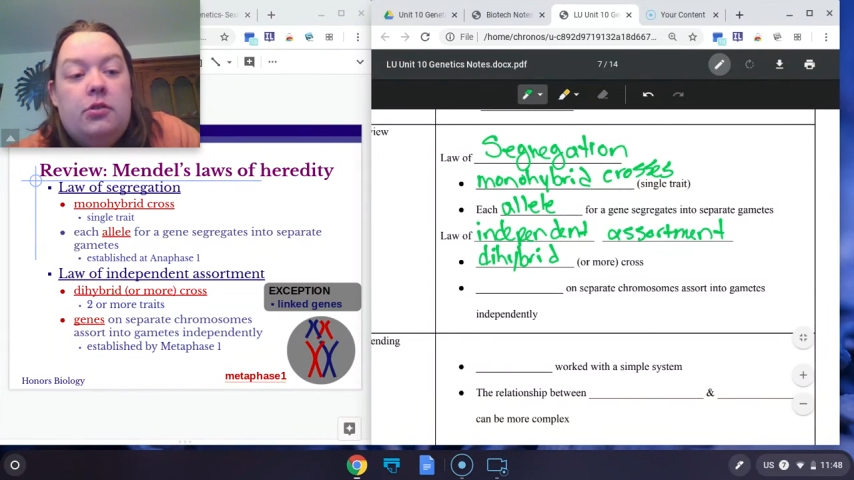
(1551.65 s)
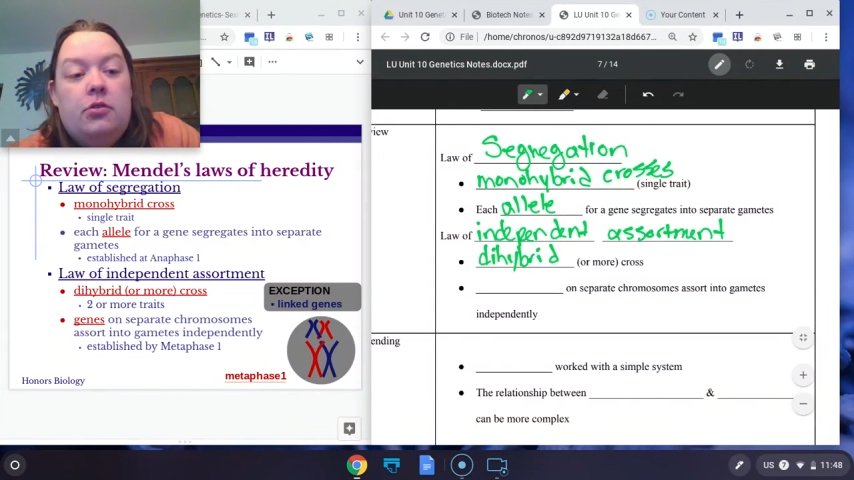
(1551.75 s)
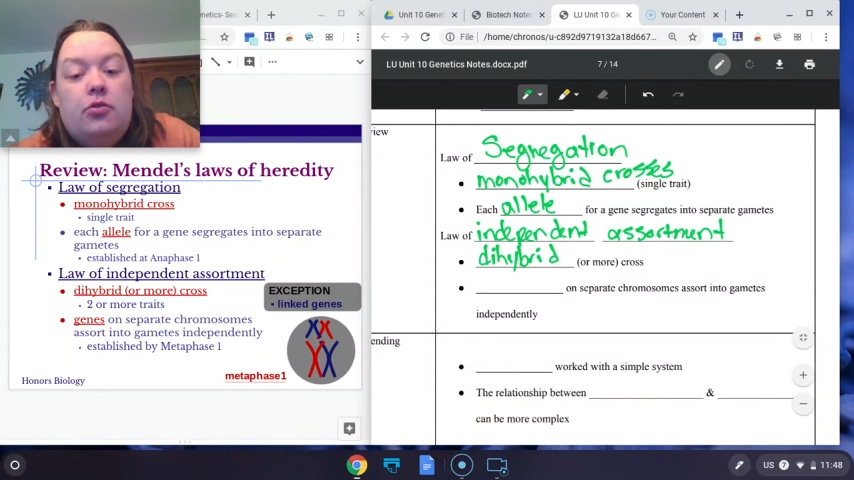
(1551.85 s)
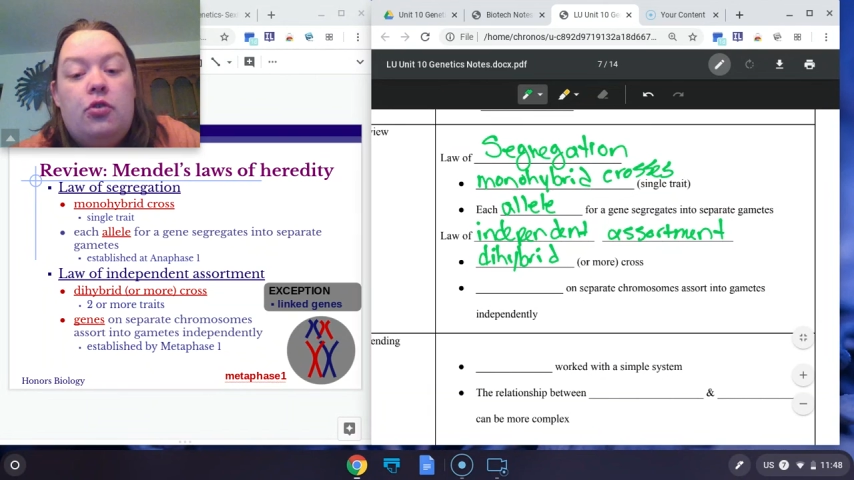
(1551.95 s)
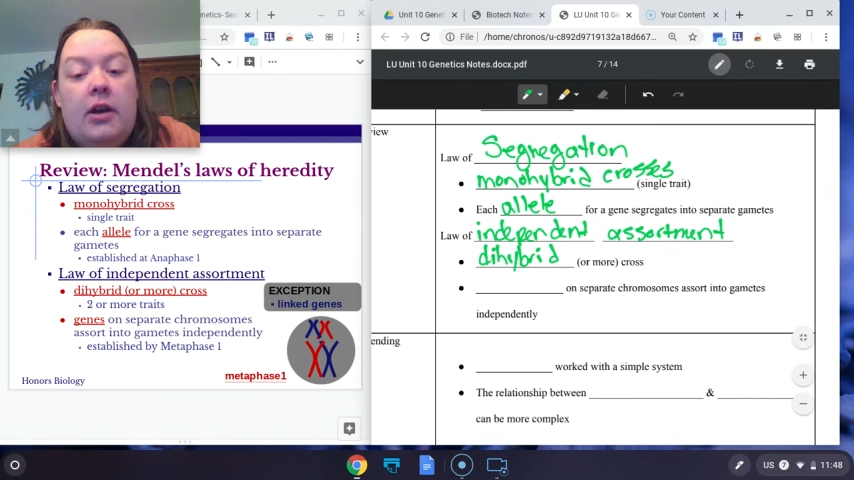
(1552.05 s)

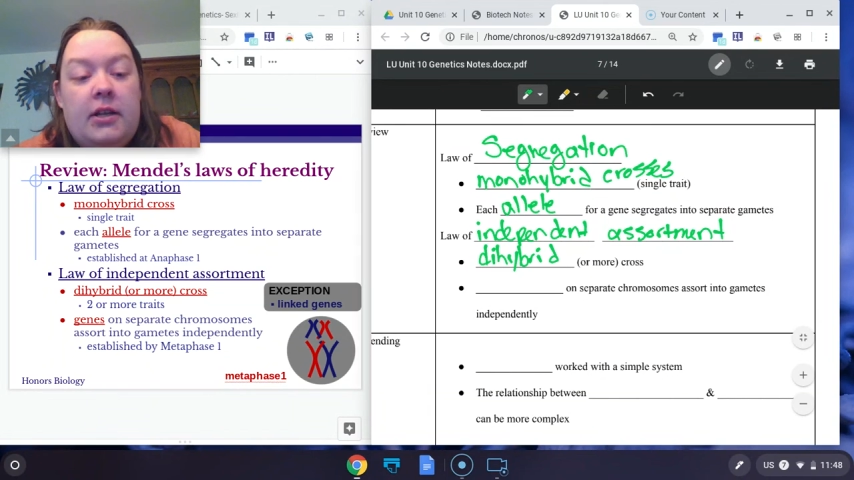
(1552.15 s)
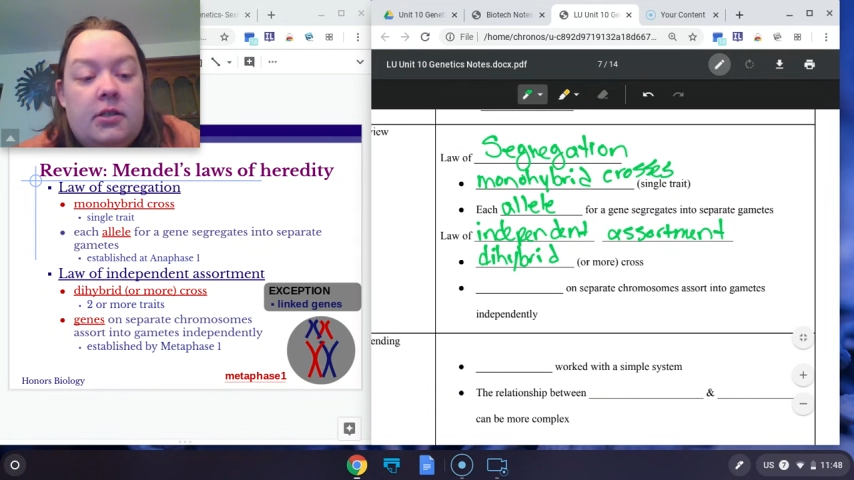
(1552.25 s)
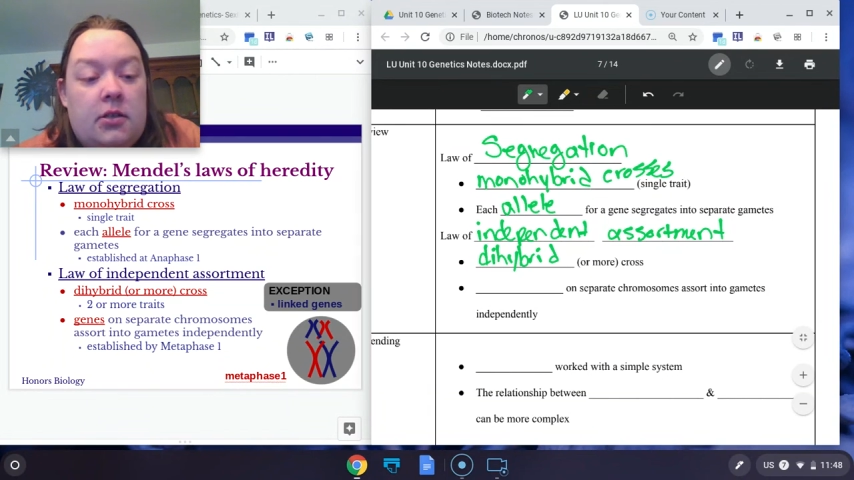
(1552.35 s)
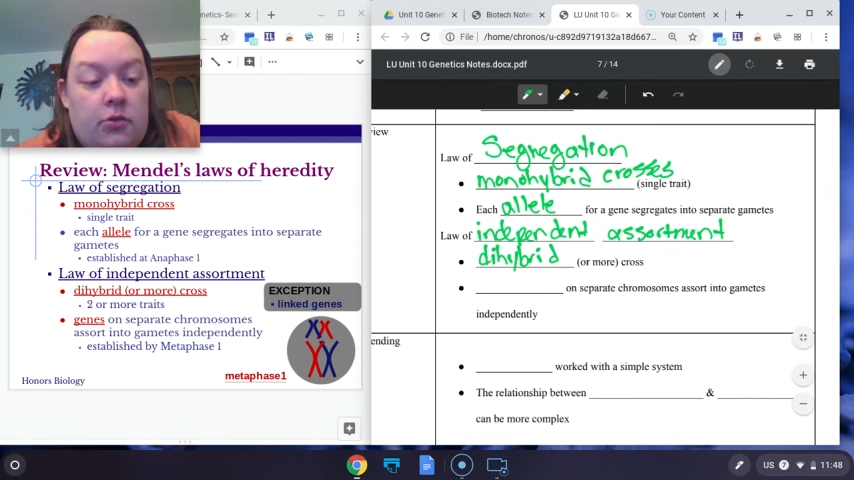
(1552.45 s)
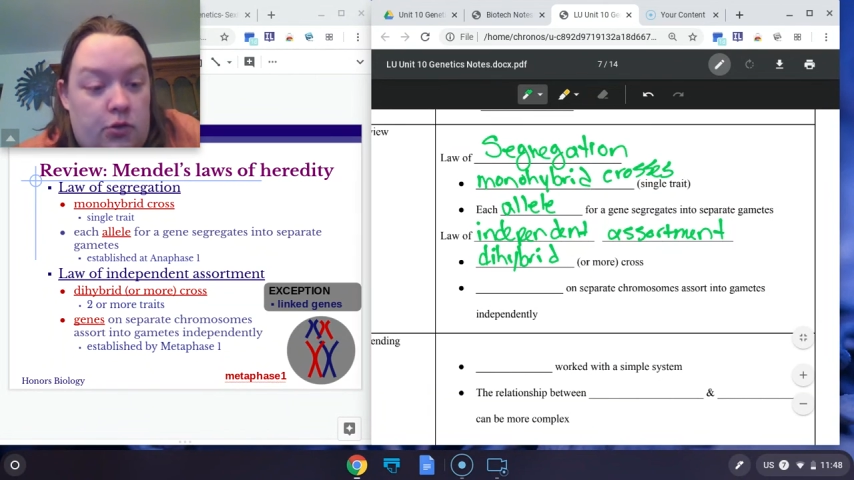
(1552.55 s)
2
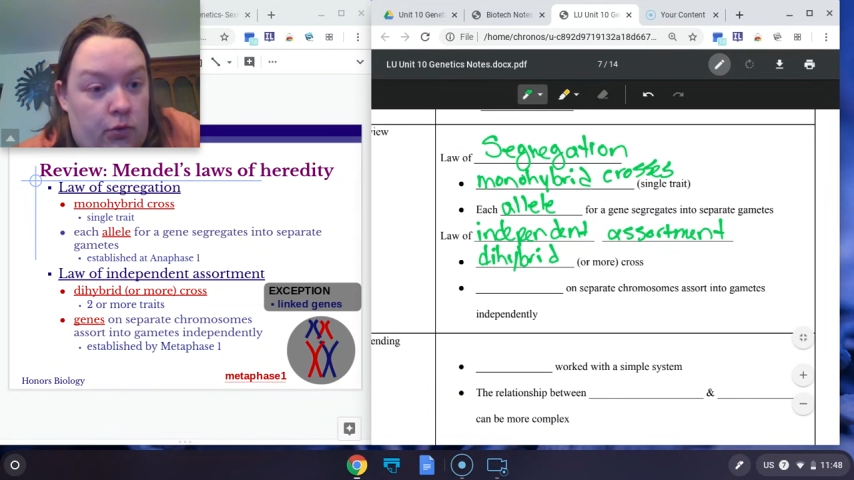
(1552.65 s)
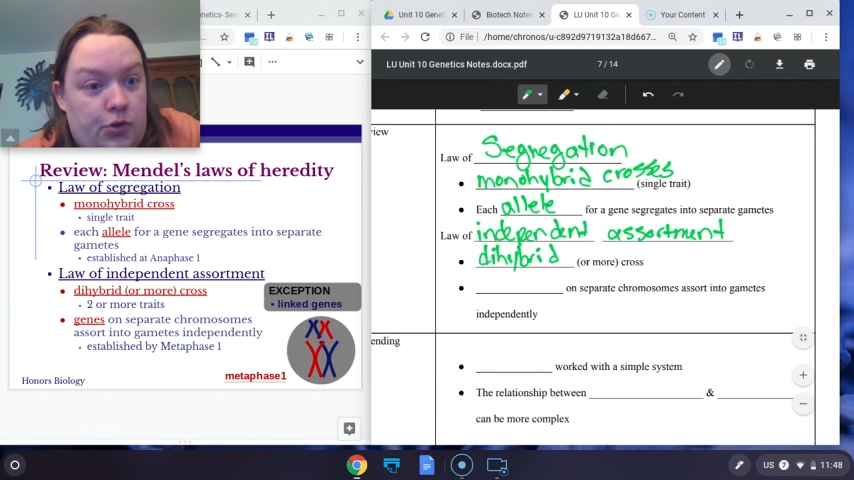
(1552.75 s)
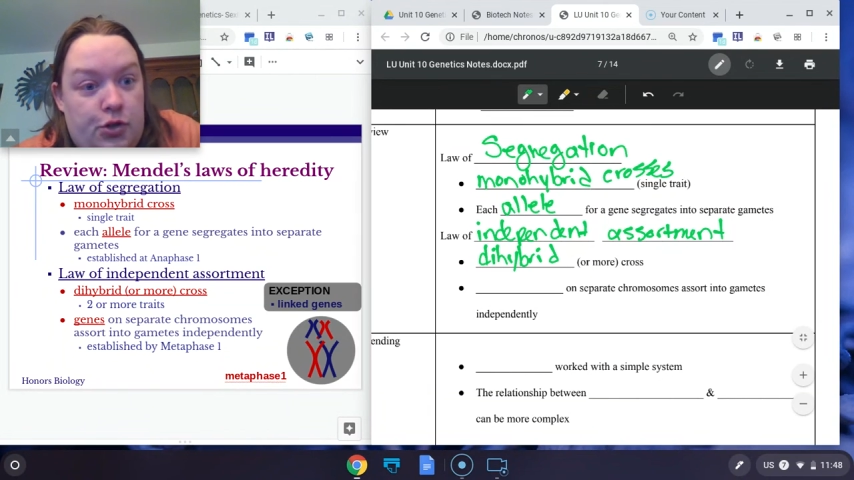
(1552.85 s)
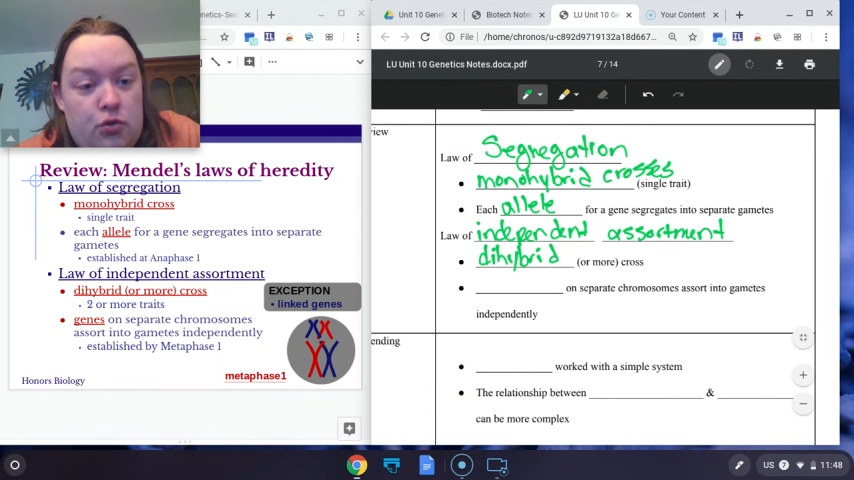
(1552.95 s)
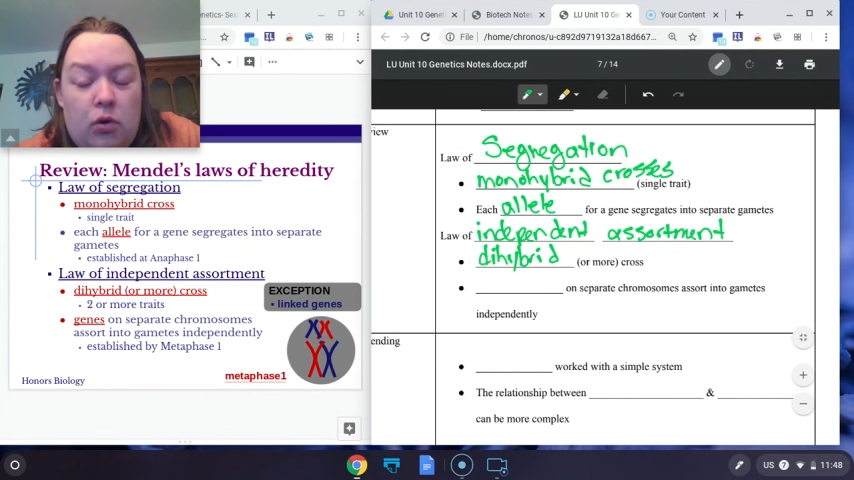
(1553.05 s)
traits
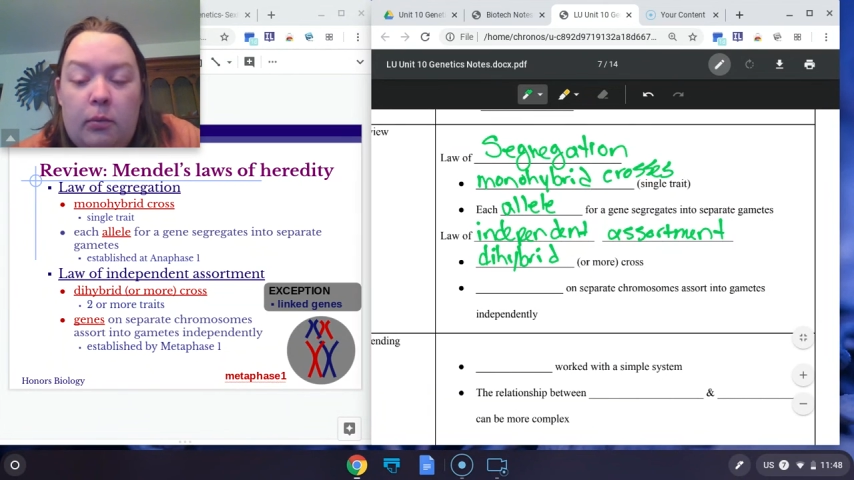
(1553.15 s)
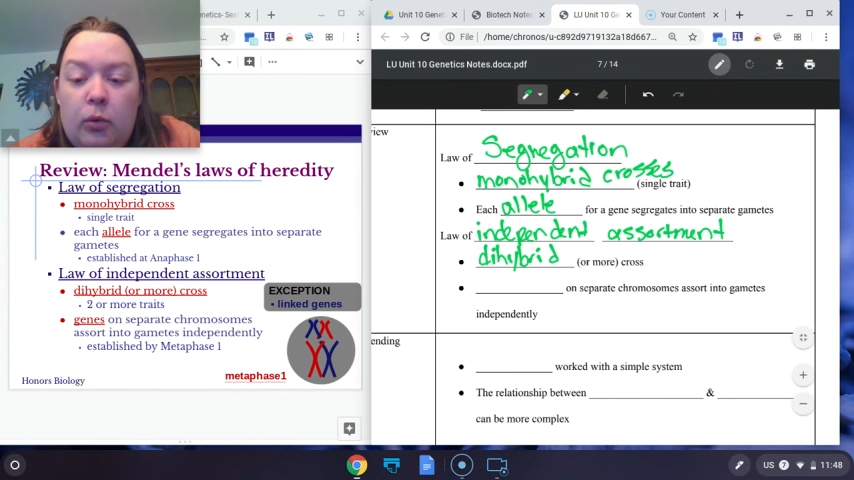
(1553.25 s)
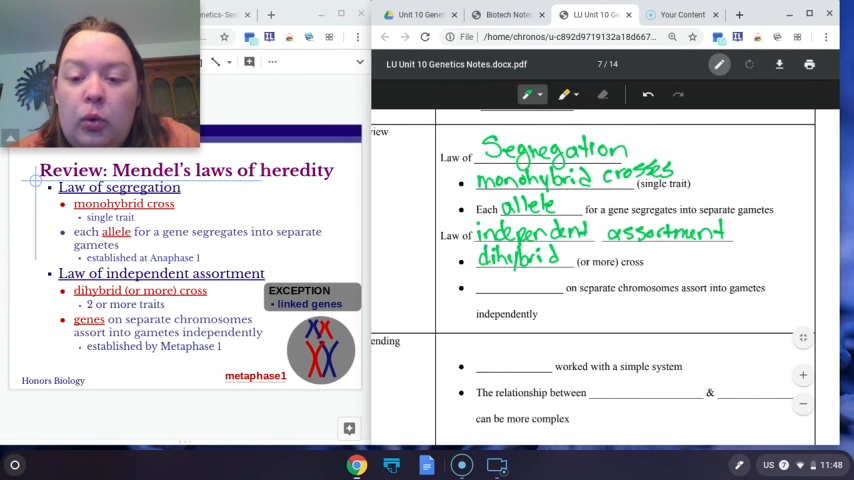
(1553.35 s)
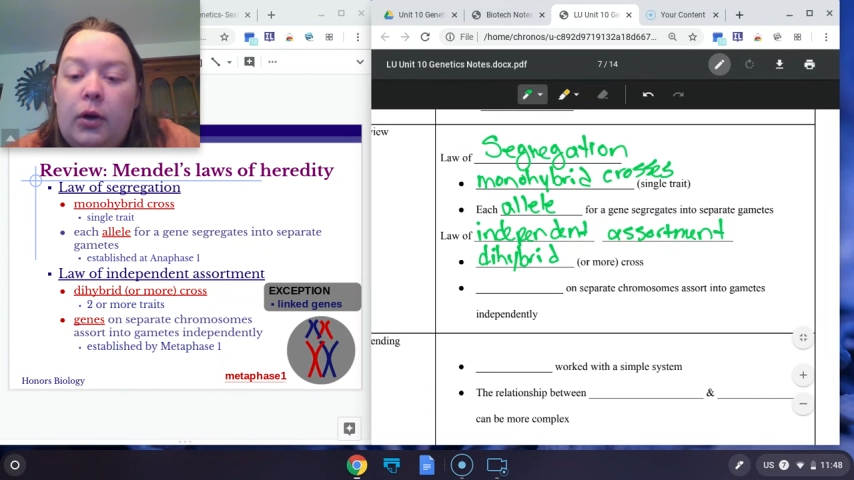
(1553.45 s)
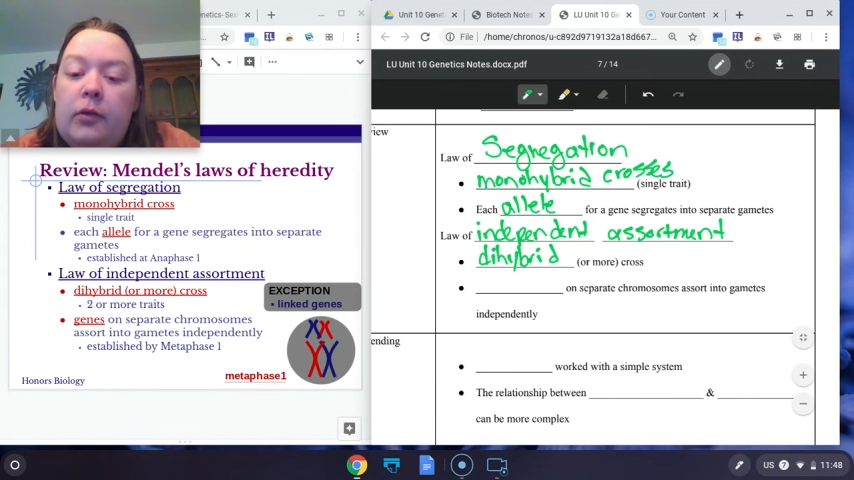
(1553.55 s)
or 2 or
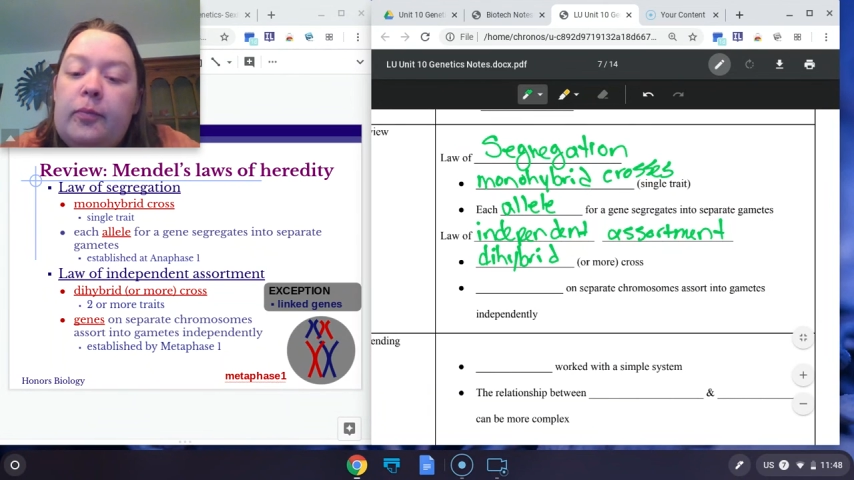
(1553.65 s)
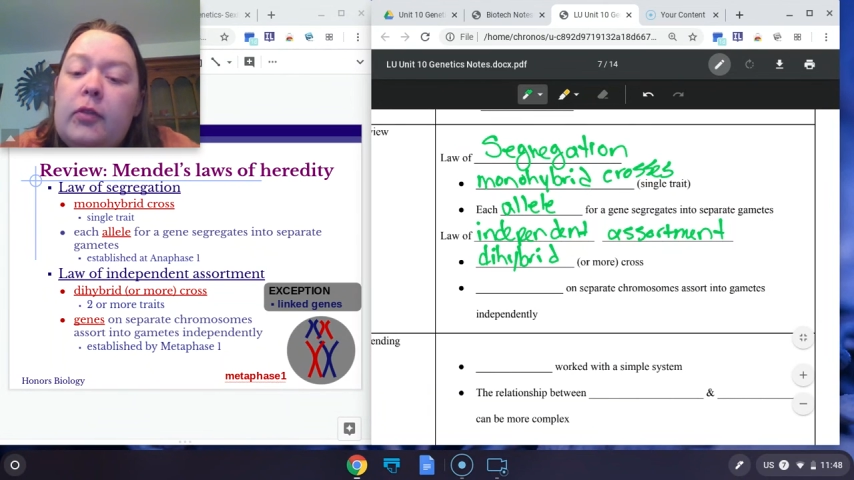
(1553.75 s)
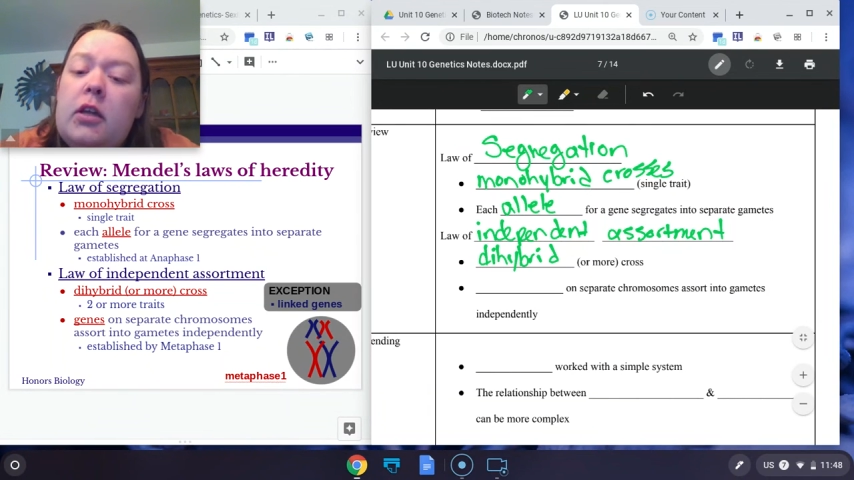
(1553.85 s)
more.